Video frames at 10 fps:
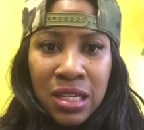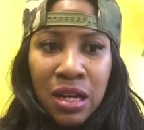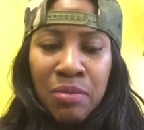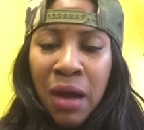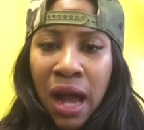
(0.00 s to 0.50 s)
in
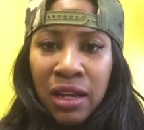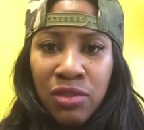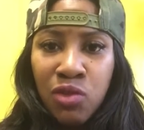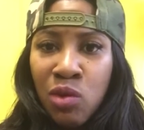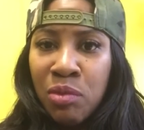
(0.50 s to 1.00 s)
her
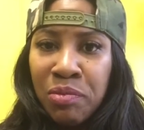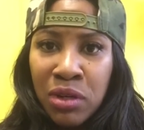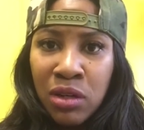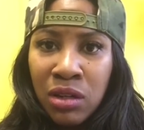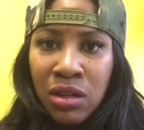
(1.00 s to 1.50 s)
pocket for a
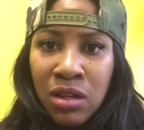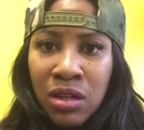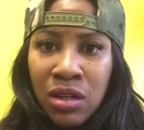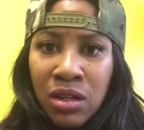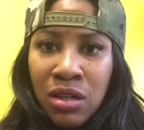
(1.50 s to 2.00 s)
book,
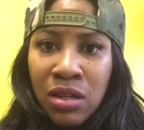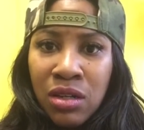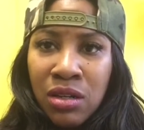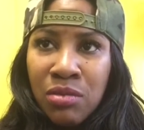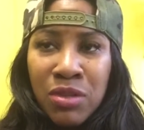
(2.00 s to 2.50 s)

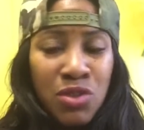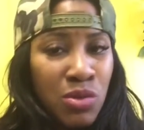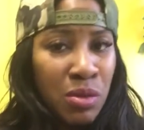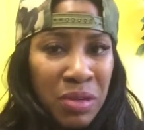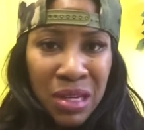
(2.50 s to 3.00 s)
but you
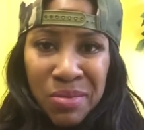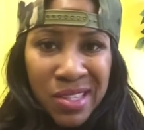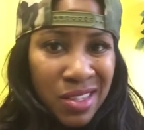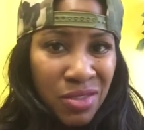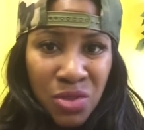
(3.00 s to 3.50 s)
could
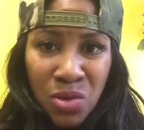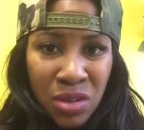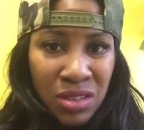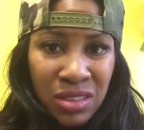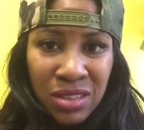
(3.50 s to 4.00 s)
babysit
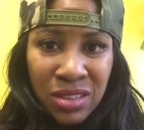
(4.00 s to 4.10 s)
for her,